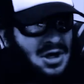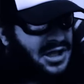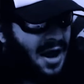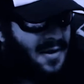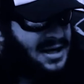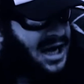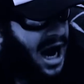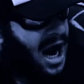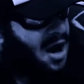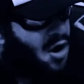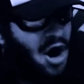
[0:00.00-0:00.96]
Their
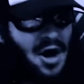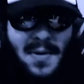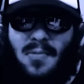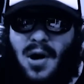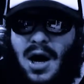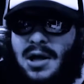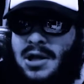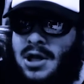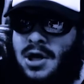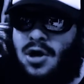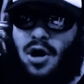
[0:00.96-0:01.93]
entire argument was,
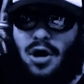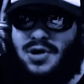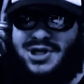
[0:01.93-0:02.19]
oh,